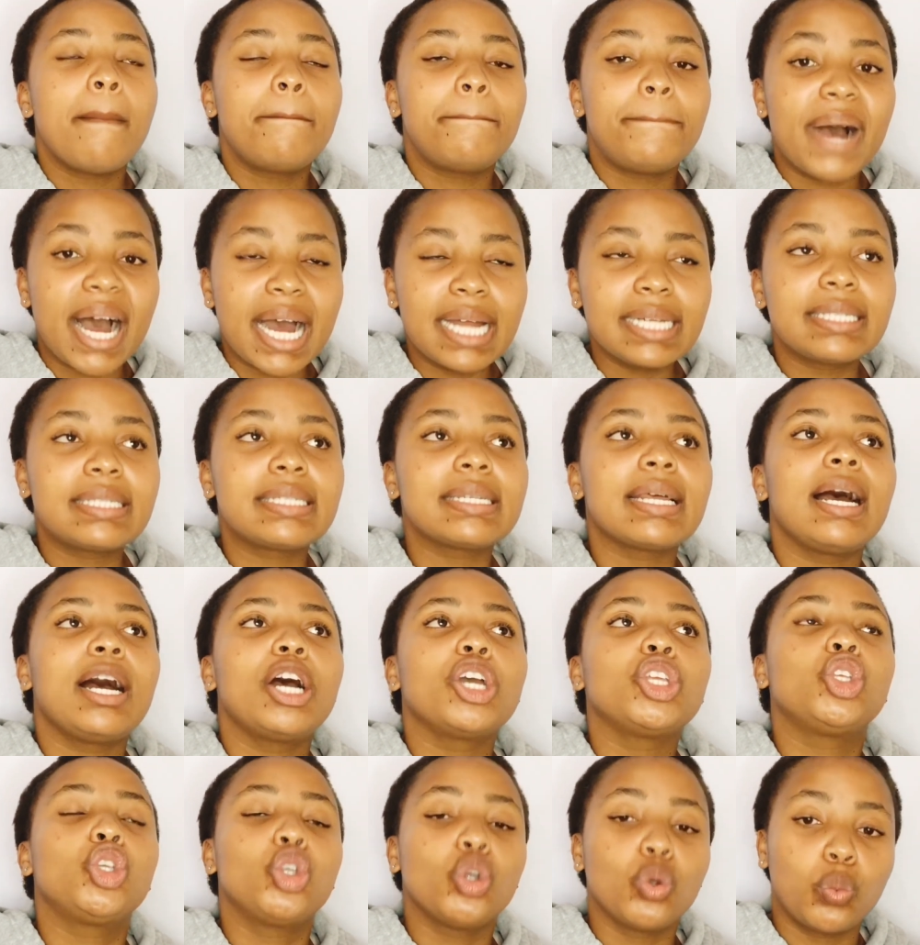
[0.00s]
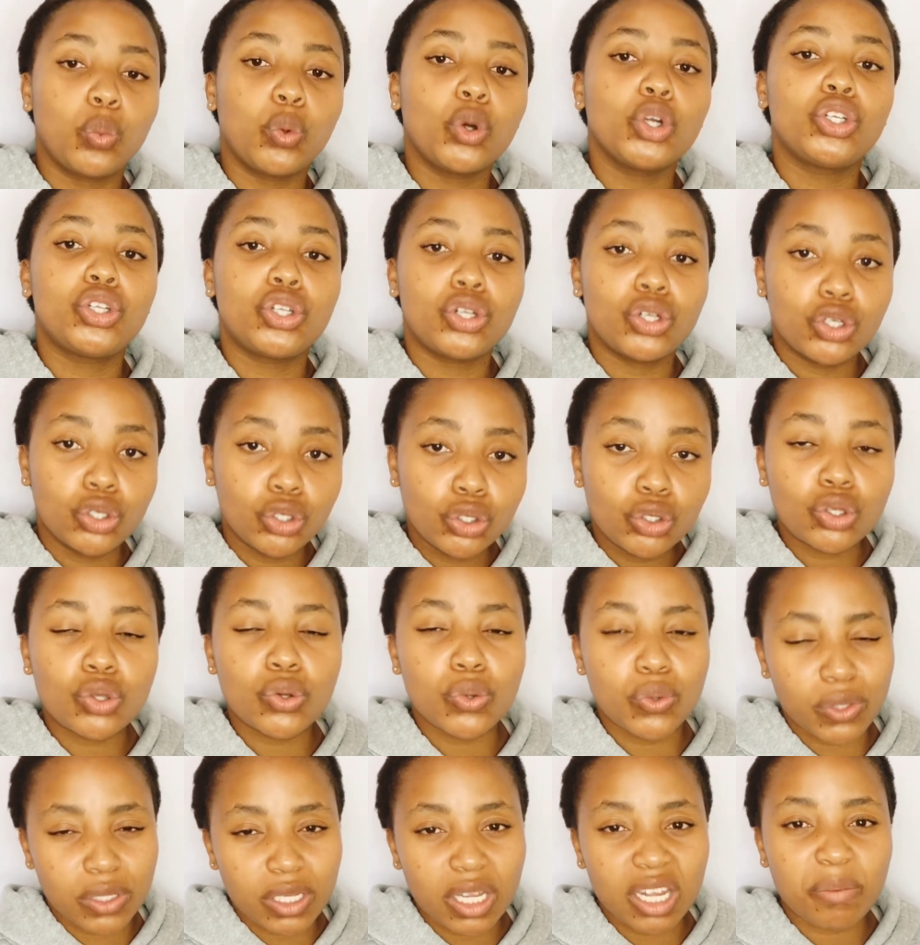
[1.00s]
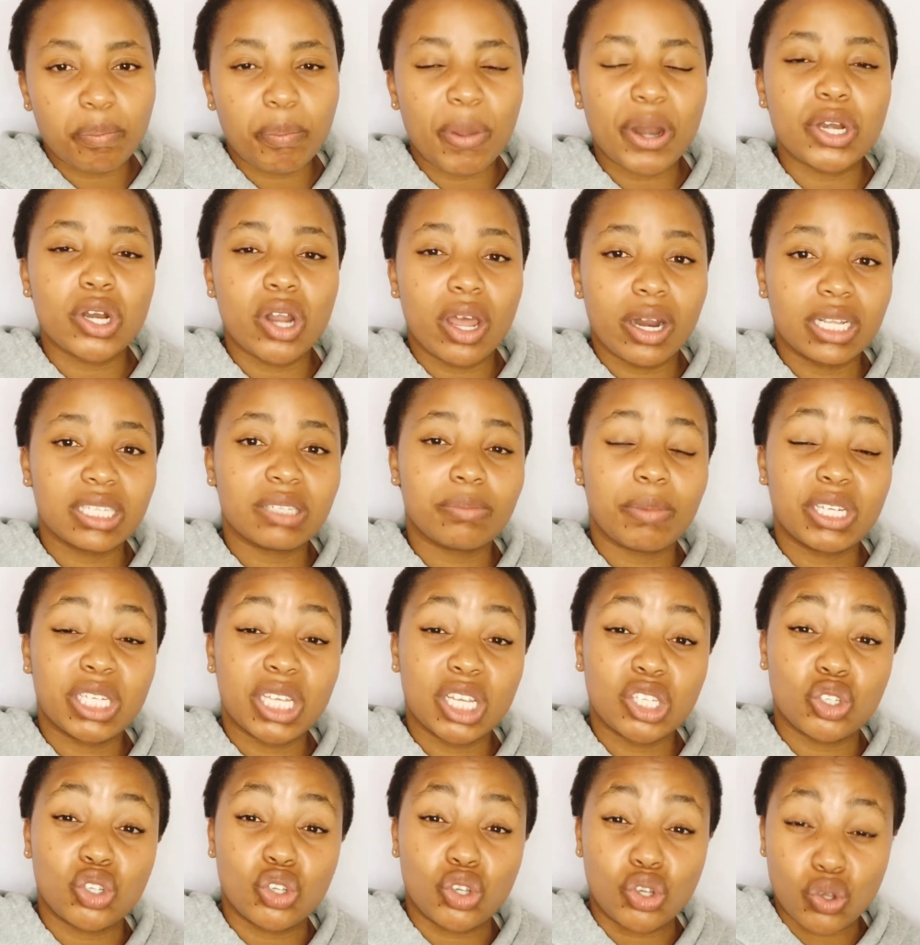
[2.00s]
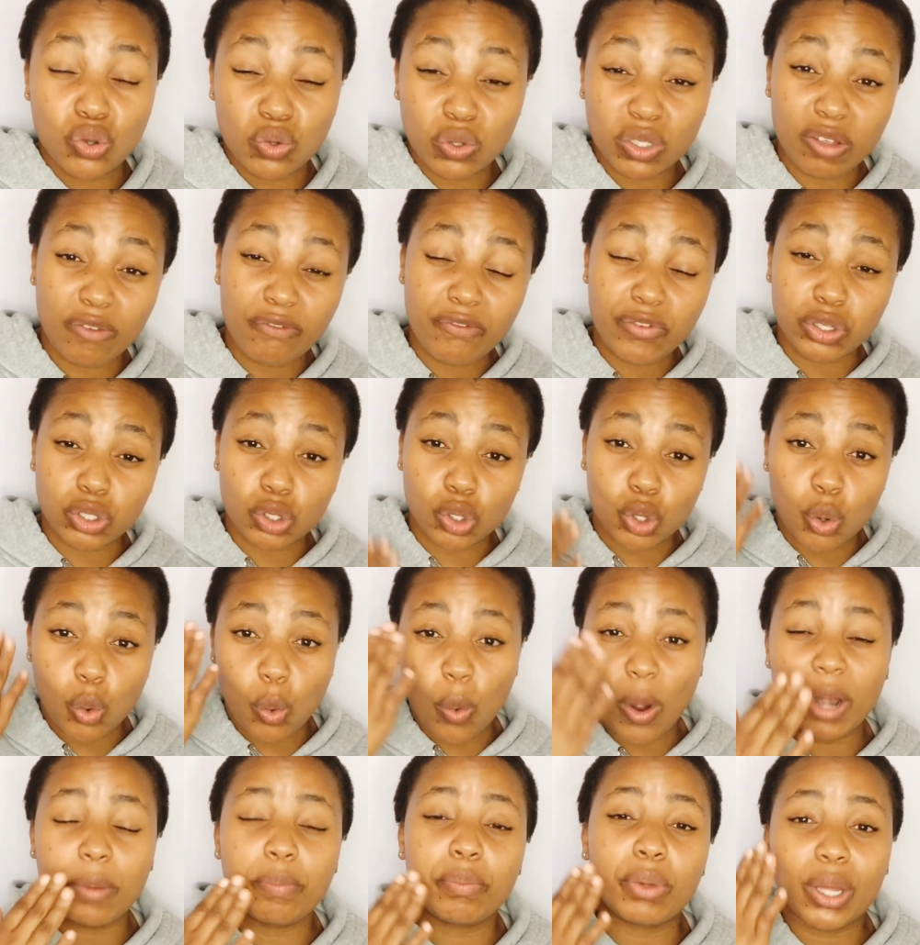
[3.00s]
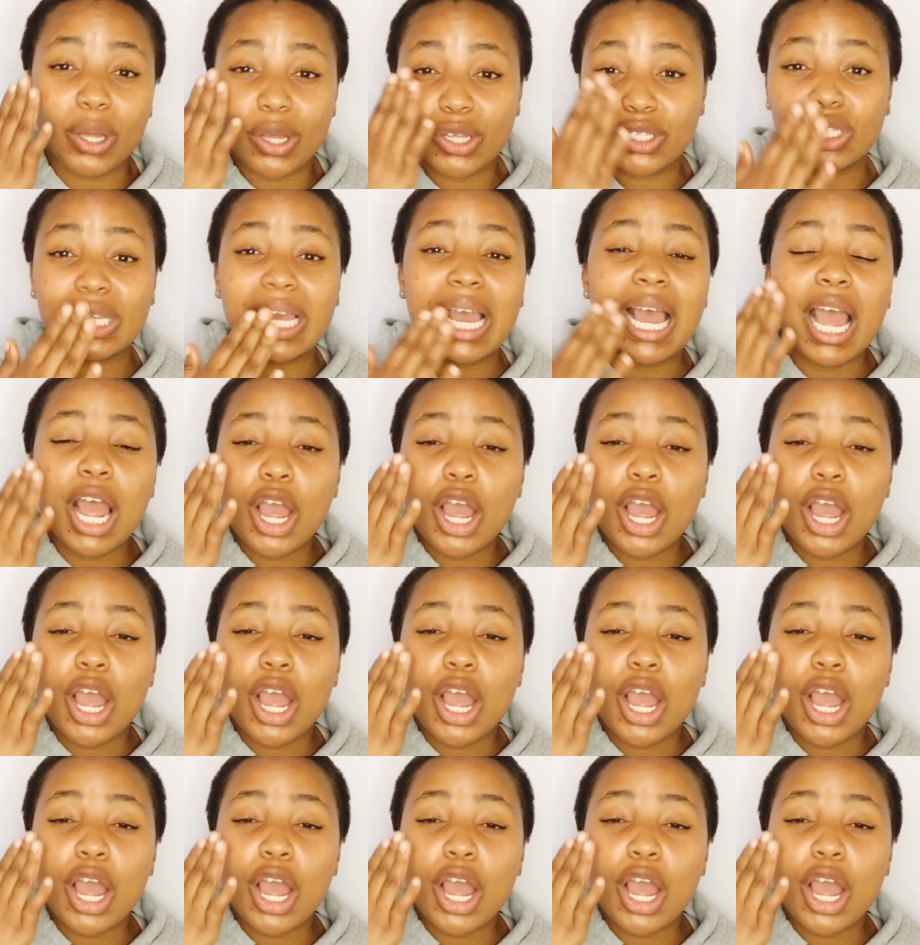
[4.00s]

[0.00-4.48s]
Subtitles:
but you would use it, but not as much as you use the physical one, because